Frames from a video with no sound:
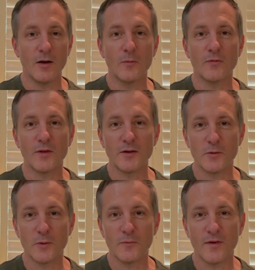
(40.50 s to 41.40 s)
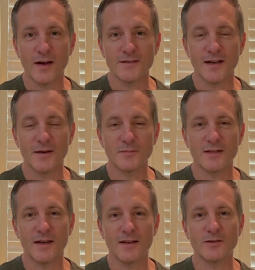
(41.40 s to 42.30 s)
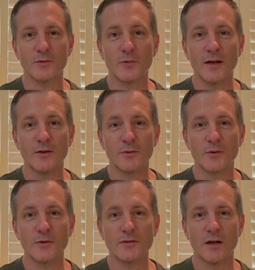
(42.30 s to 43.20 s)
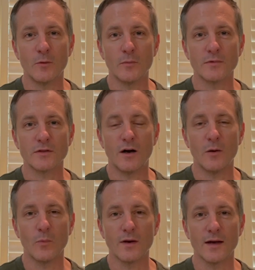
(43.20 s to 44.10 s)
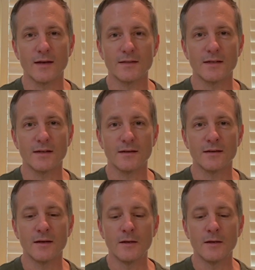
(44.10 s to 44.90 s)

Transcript: hopefully you will find time today to read through Psalm 119,